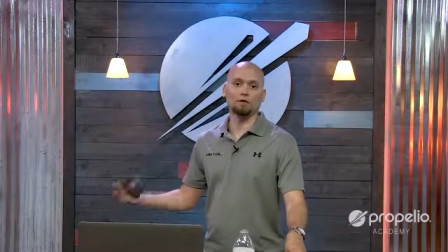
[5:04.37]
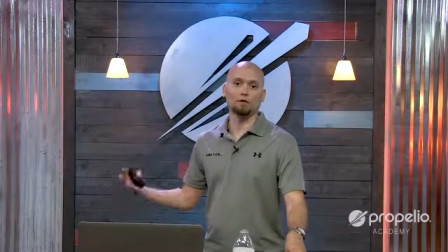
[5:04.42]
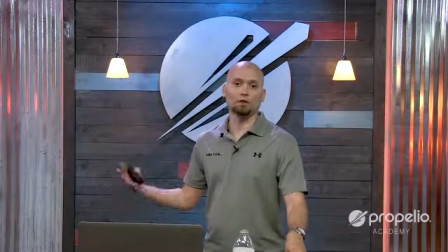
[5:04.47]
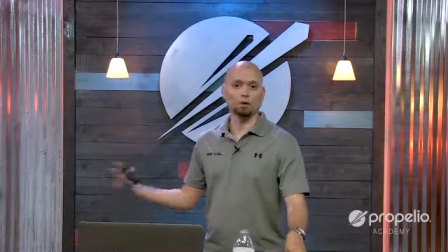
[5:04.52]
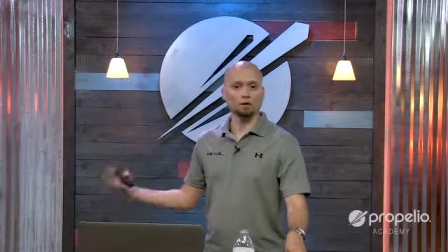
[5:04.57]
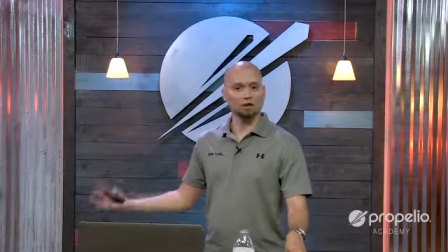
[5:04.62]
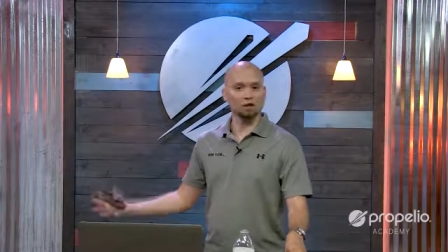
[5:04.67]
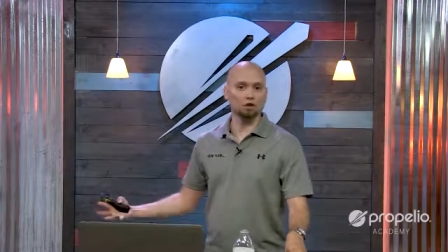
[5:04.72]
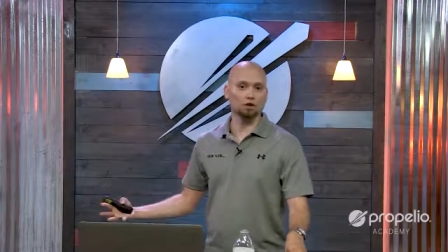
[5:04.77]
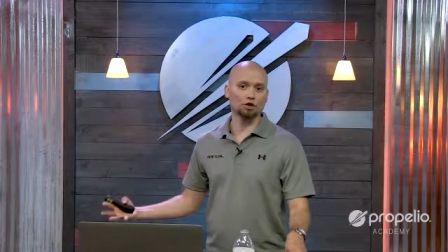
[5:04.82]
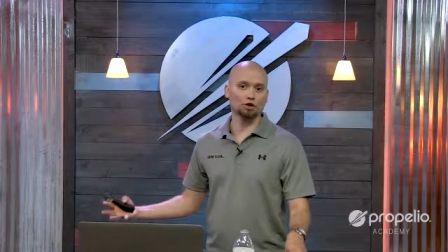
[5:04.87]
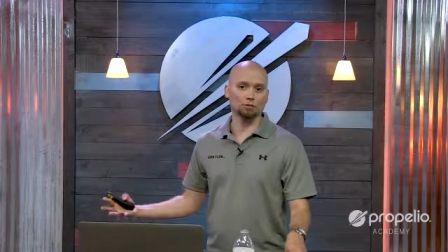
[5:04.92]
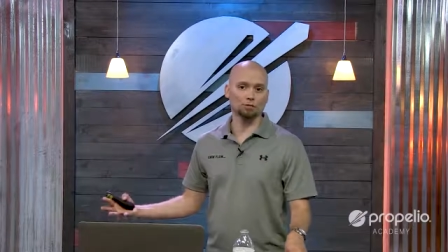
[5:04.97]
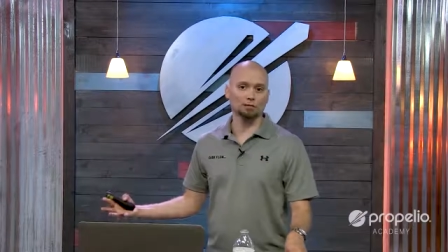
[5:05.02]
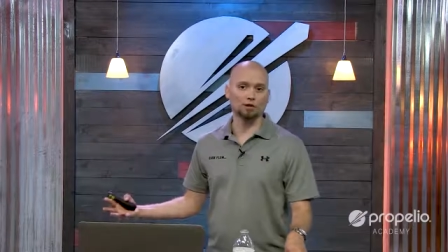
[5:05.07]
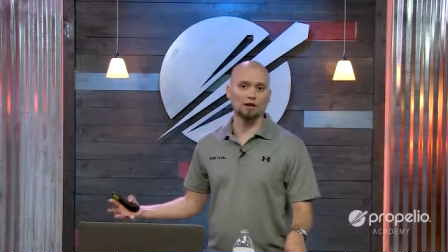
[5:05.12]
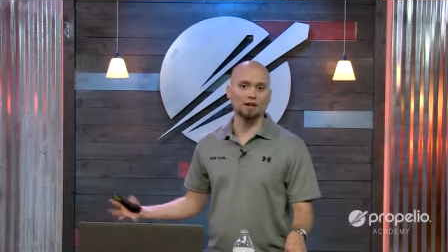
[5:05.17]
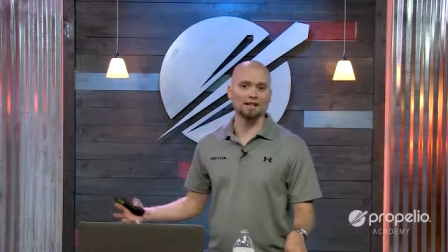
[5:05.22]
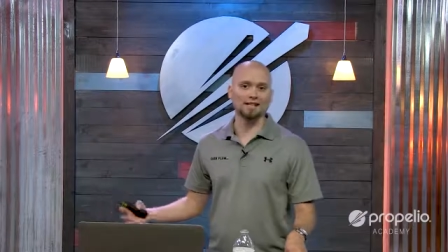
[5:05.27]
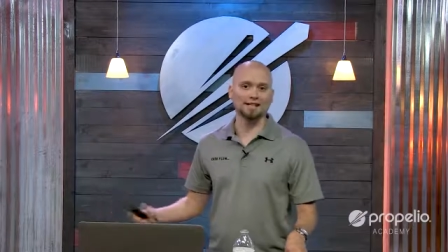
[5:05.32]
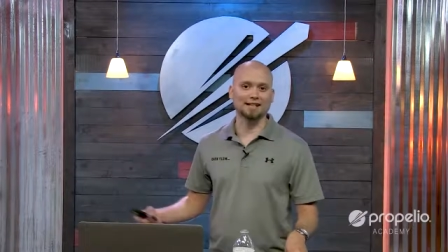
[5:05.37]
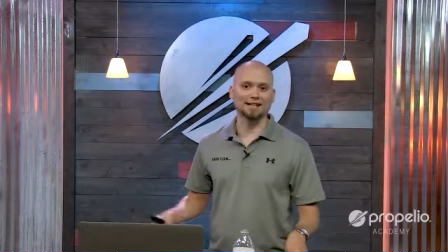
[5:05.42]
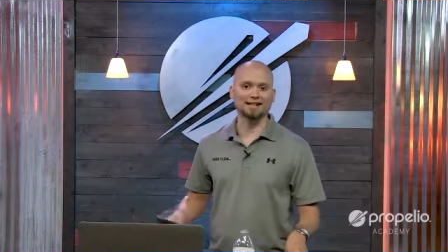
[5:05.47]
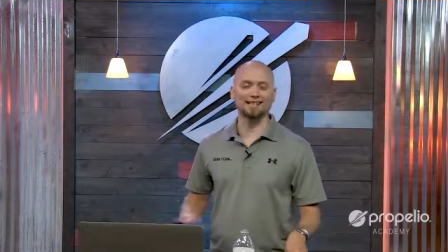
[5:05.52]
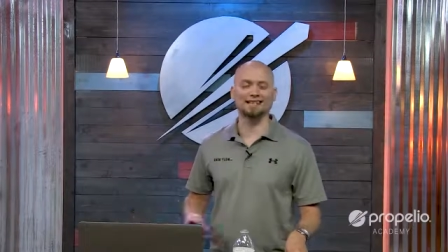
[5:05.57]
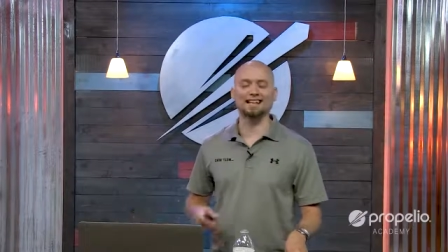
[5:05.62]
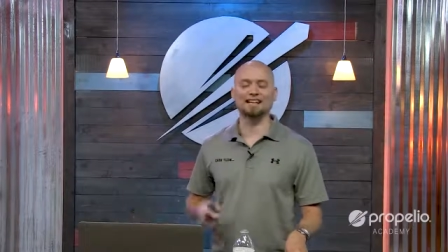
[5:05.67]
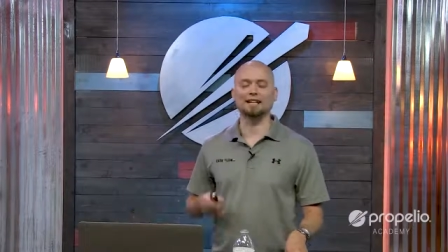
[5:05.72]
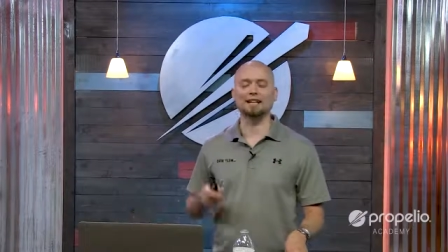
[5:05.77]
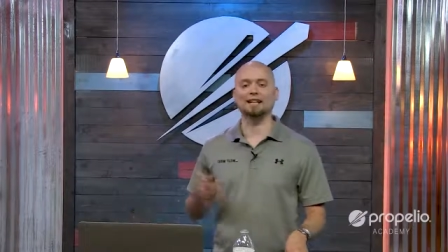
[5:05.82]
foreclosure process
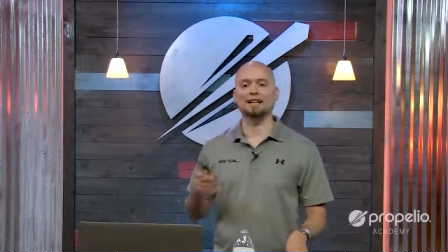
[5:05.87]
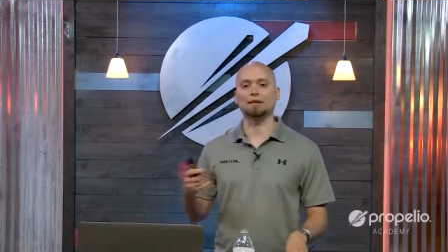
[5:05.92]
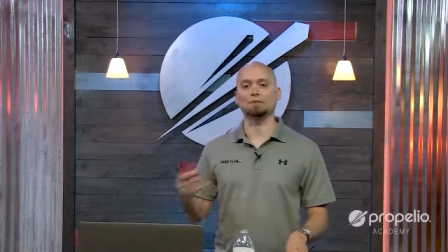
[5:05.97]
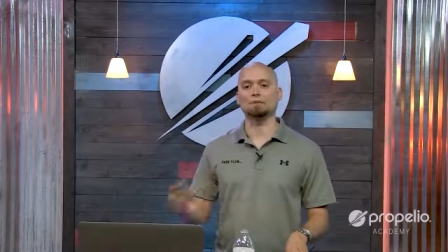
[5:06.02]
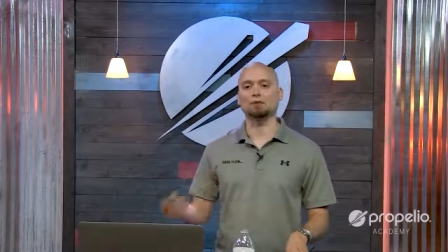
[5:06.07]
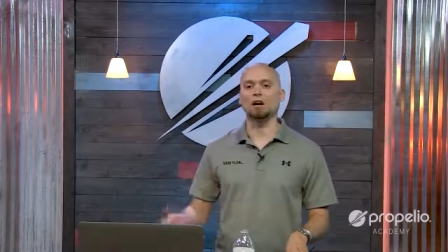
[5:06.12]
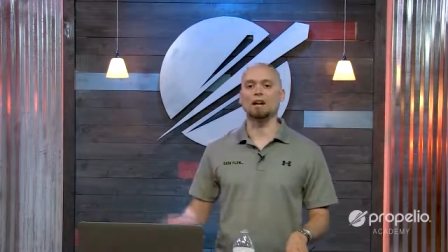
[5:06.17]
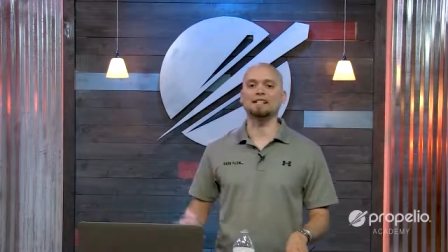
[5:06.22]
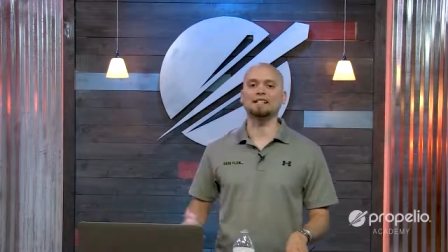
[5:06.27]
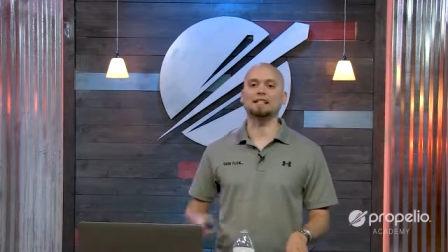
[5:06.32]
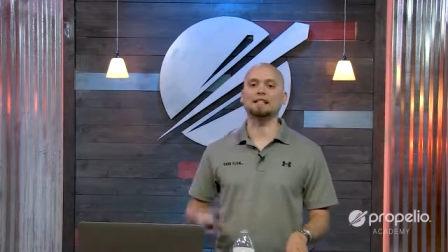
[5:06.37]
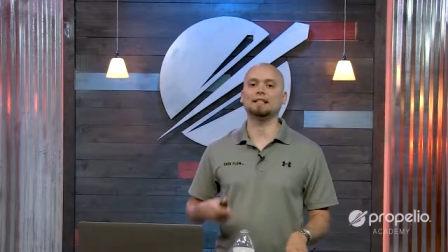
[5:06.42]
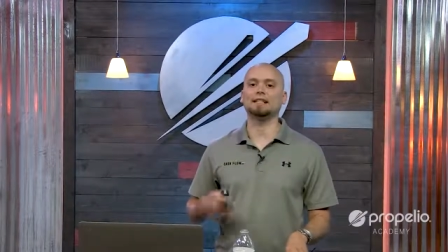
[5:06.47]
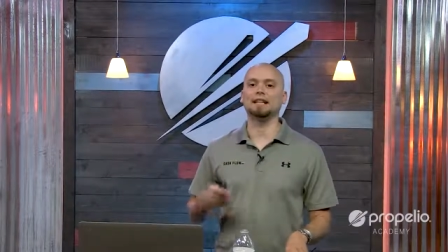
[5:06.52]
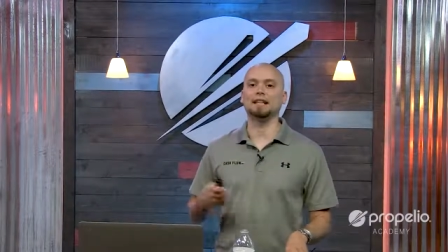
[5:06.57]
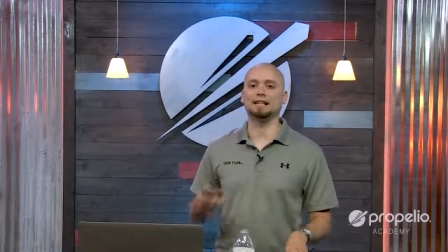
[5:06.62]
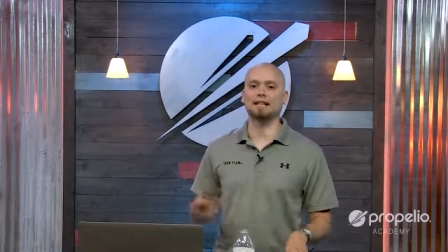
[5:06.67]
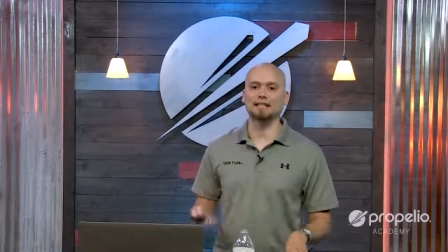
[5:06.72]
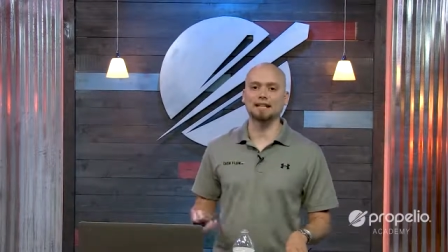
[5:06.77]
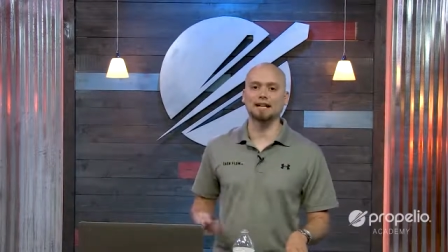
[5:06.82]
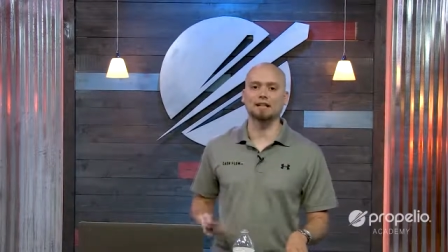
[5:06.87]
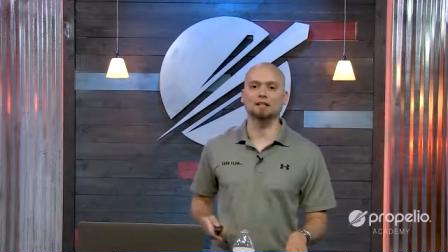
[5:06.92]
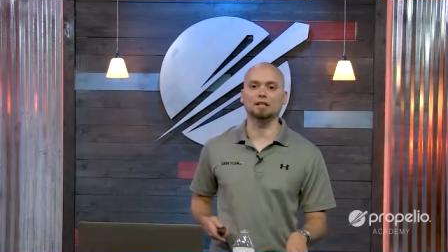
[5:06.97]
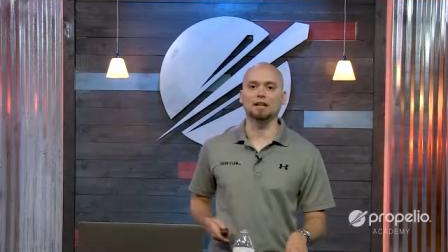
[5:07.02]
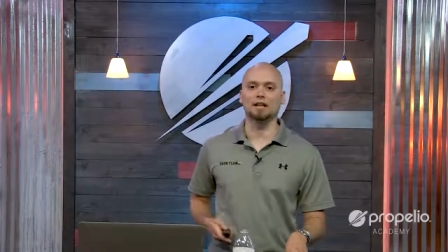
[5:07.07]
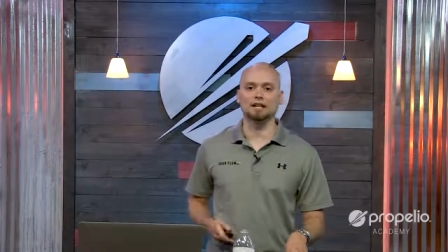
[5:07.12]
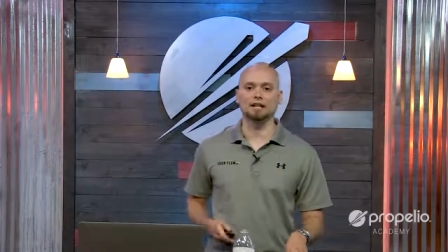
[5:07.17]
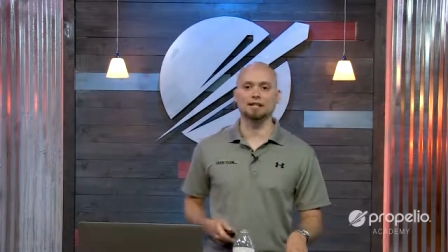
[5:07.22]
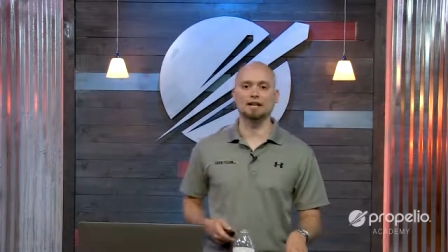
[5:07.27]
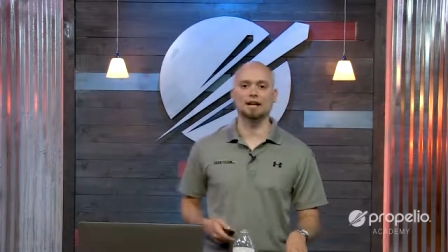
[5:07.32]
and that can get pricey and that can take a lot of